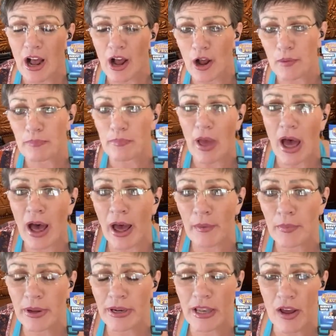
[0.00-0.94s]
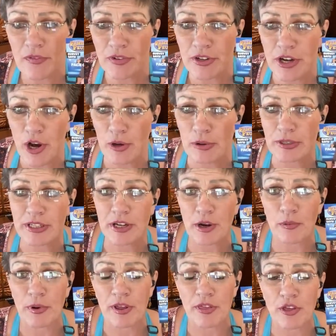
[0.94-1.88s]
I would love to host
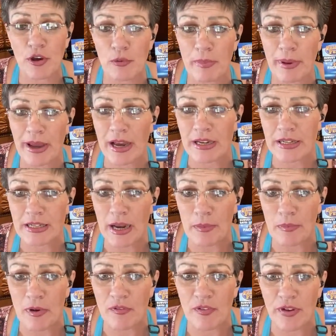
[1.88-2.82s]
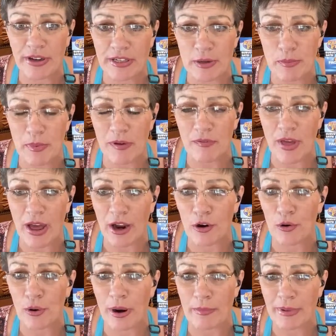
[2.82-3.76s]
it with you because I'm a victim of that
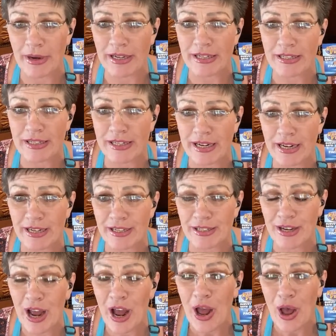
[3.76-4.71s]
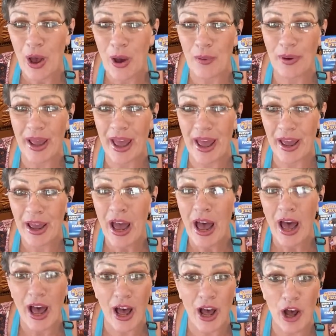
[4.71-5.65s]
crummy disease. Okay,
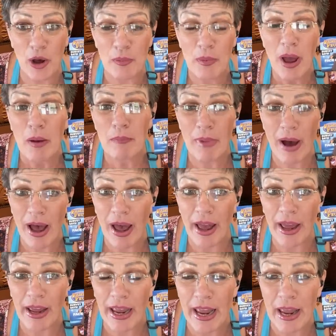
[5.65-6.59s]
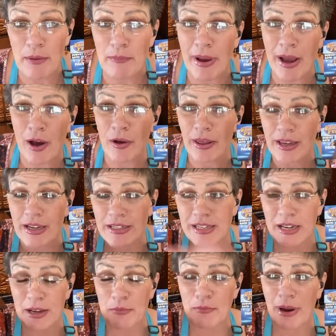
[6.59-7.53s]
my email
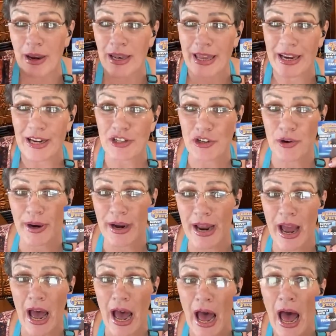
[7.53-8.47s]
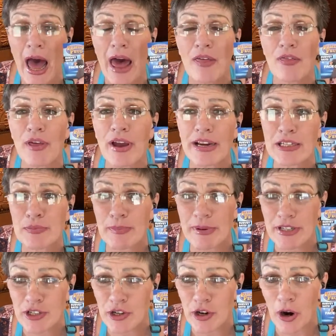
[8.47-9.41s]
is in my link tree.
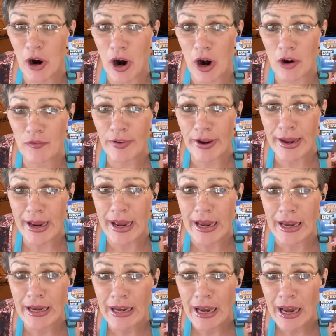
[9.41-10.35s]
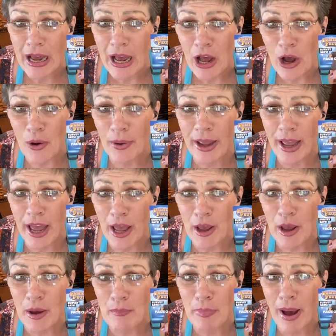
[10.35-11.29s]
Thanks, Mr. Harvey.
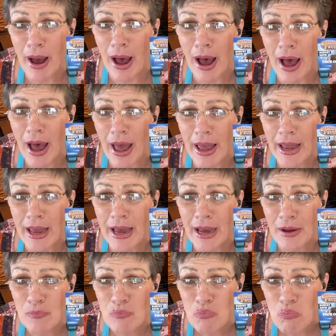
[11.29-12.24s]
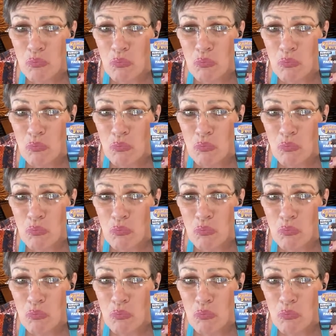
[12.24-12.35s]
Okay, bye.